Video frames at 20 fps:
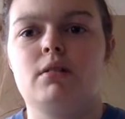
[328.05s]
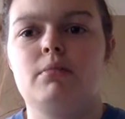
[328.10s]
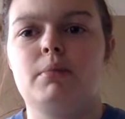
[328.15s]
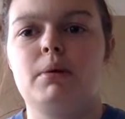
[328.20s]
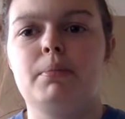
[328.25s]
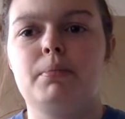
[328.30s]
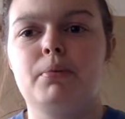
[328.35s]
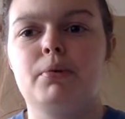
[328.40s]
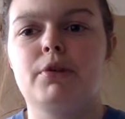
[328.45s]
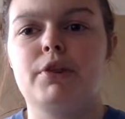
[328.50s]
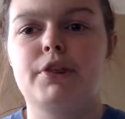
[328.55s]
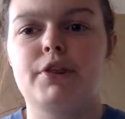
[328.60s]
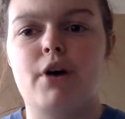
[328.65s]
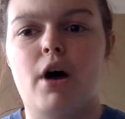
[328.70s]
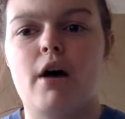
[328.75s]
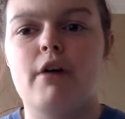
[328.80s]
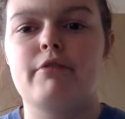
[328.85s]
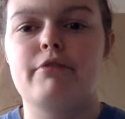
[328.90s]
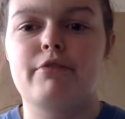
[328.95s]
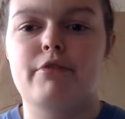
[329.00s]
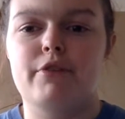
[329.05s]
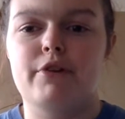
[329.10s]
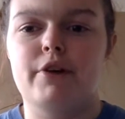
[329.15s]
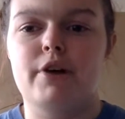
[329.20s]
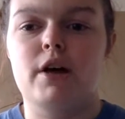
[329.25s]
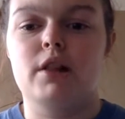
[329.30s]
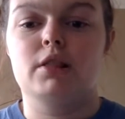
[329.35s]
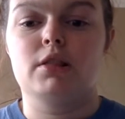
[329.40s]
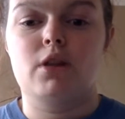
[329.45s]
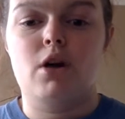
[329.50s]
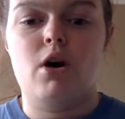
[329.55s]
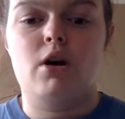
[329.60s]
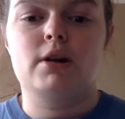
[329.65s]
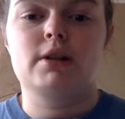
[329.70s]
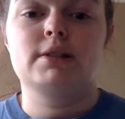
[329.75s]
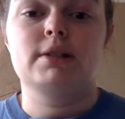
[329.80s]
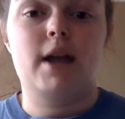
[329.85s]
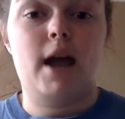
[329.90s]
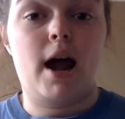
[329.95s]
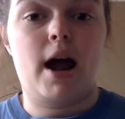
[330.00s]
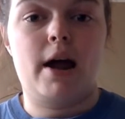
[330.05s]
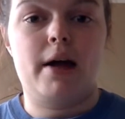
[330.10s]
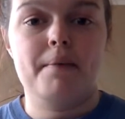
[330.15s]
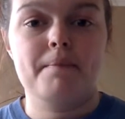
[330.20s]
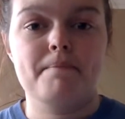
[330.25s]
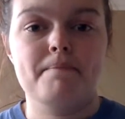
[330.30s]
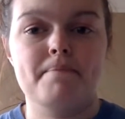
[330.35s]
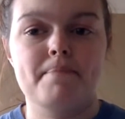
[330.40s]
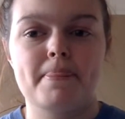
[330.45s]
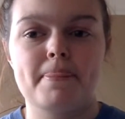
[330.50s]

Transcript: people thought for a long time